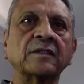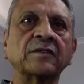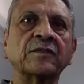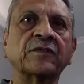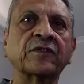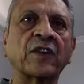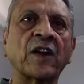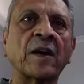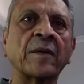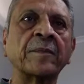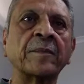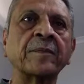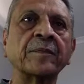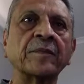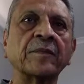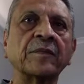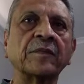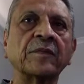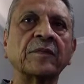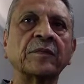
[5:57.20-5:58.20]
from
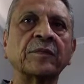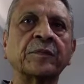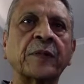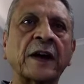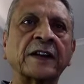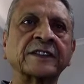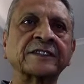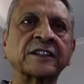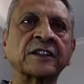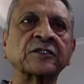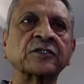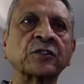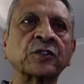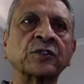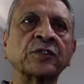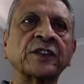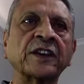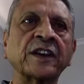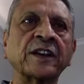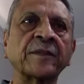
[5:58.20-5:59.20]
passing through
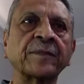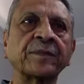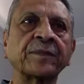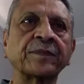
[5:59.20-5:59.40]
the